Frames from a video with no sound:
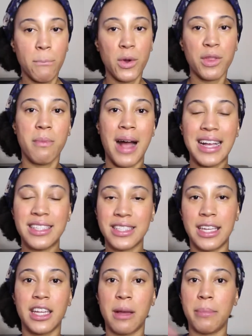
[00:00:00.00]
with my
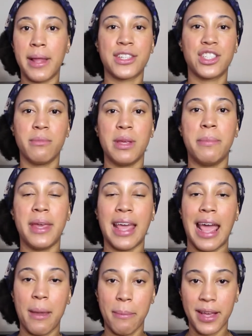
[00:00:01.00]
skin complexion, me
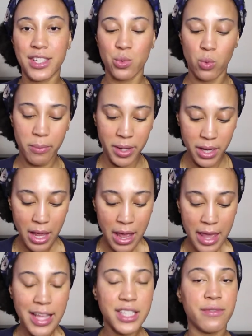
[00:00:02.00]
being a mixed woman,
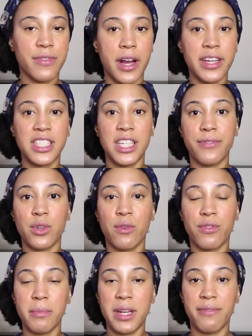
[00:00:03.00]
it's very
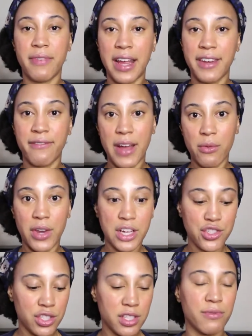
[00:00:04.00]
difficult for me to find
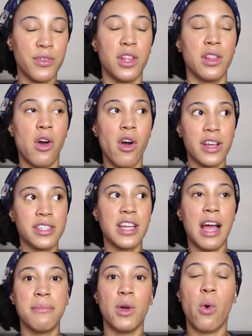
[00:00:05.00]
foundations, and for the longest
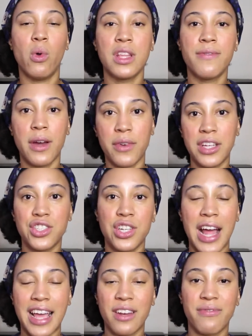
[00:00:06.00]
time, the only foundation
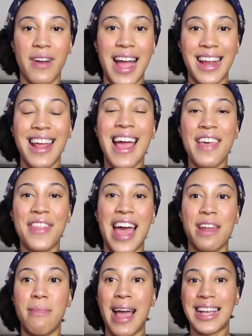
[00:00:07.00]
I could find that
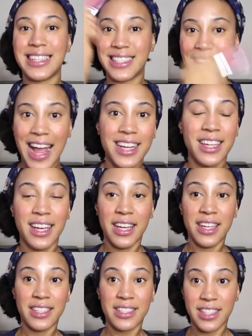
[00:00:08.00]
had my exact
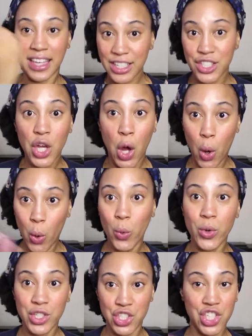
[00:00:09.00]
skin
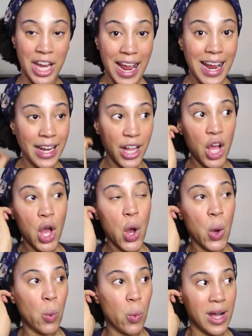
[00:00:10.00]
tone shade
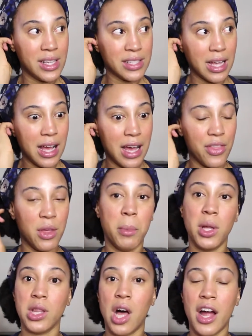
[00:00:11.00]
was uh, the
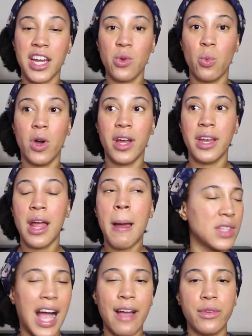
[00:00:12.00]
Milani one.
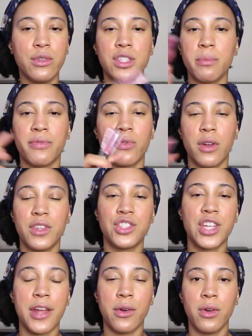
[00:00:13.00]
I've used it before on this
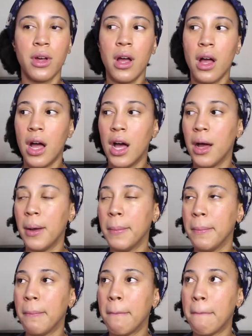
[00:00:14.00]
channel,
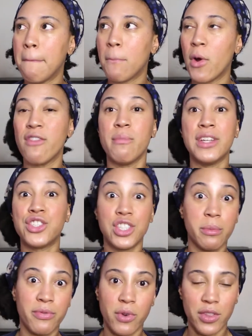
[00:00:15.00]
um, or I've mentioned
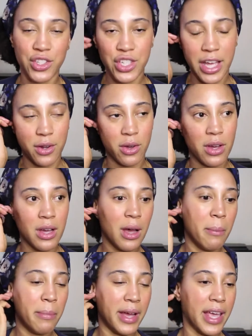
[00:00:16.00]
it before on this channel,
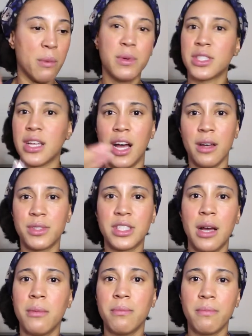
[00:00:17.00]
but it was uh,
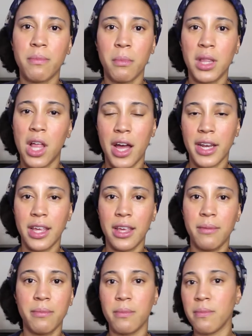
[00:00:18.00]
some
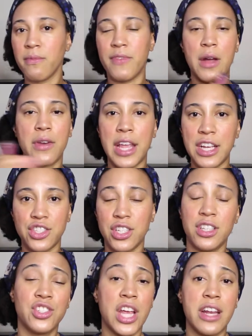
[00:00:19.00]
Milani foundation in
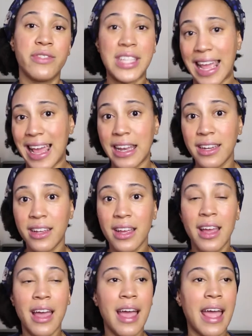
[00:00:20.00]
the shade of tan,
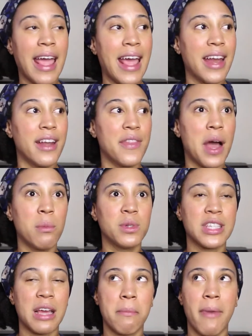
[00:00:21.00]
and that
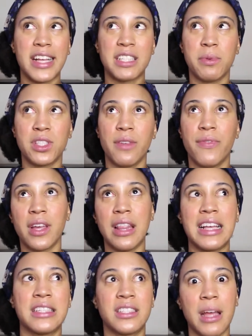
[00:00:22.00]
was like my specific
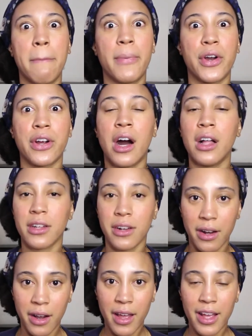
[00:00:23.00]
like summer color.